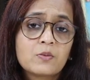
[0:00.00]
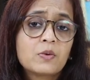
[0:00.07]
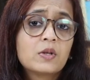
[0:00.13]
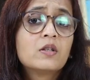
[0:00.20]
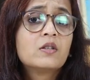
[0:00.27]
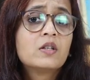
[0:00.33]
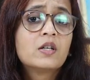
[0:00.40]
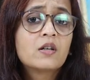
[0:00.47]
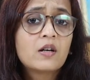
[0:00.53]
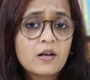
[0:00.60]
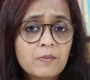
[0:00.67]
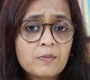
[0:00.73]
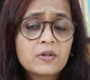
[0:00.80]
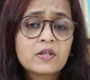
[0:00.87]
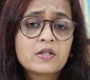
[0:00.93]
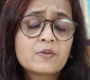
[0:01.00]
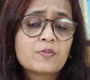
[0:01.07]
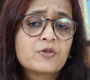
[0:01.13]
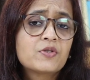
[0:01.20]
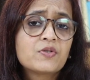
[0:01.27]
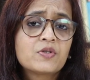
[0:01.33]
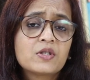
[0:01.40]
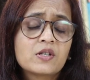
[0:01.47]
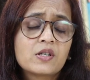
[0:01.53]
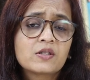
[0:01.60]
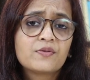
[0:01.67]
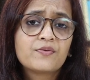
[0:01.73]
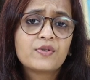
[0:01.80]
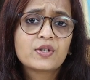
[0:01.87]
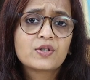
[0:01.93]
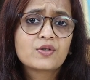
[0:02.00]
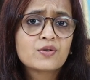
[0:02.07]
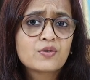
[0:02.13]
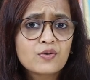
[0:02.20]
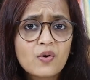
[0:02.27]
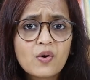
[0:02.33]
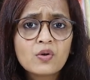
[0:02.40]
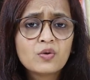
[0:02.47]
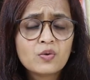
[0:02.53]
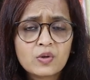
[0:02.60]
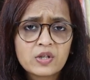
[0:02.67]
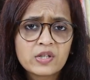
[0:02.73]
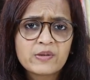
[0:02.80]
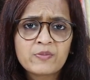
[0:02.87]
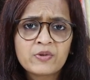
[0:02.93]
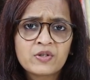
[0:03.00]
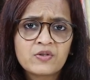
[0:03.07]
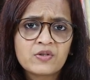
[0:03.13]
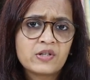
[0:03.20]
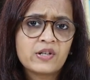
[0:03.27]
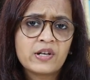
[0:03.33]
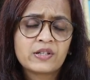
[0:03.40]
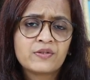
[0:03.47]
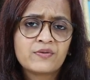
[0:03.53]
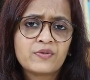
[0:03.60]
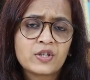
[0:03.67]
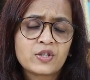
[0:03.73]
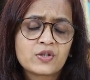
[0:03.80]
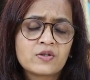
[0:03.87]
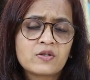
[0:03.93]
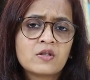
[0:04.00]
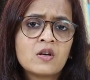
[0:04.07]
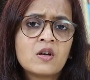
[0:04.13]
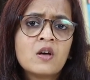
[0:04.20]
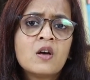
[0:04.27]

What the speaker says: whether they're upper respiratory tract infections or lower respiratory tract infections.